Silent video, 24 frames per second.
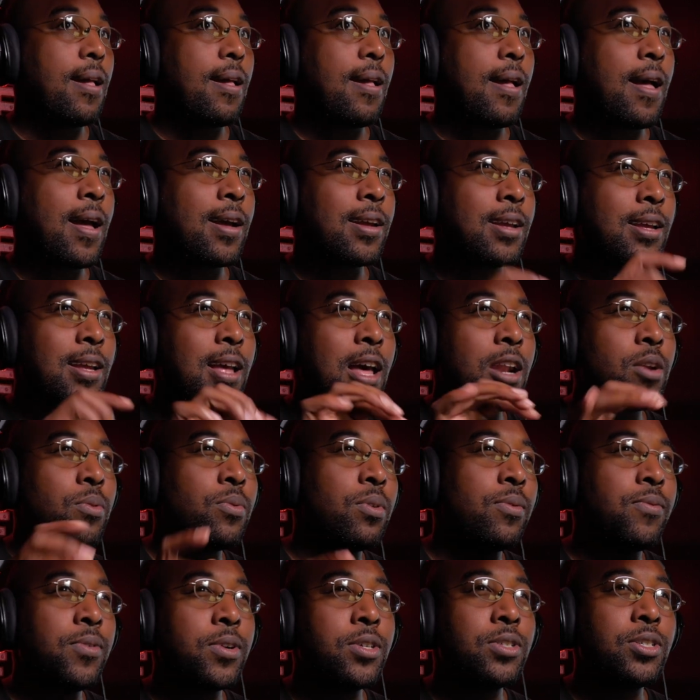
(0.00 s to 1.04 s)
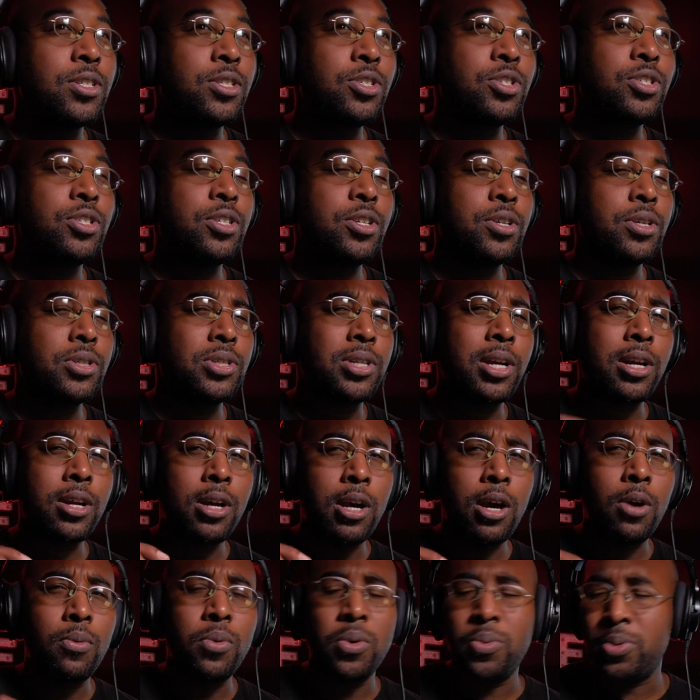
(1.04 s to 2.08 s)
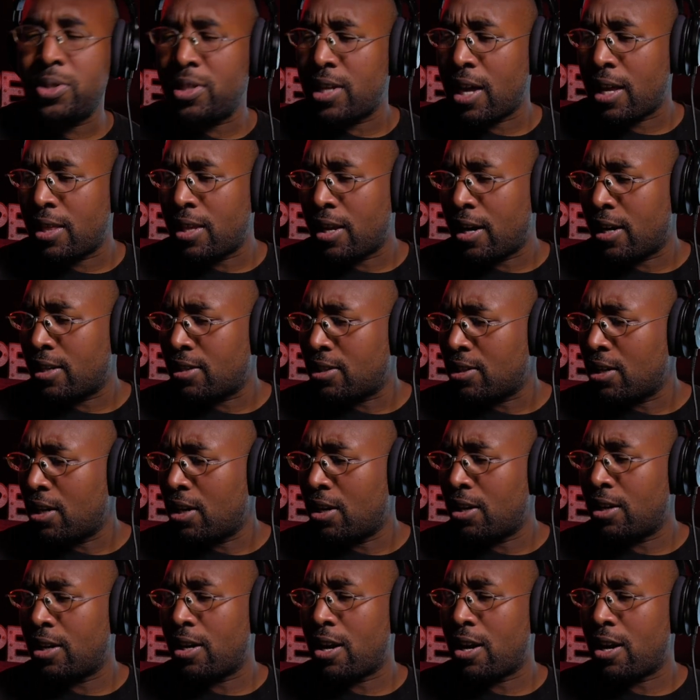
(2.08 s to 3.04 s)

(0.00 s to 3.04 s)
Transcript: I can kind of reverse engineer. It's like, oh, what was that that I sung?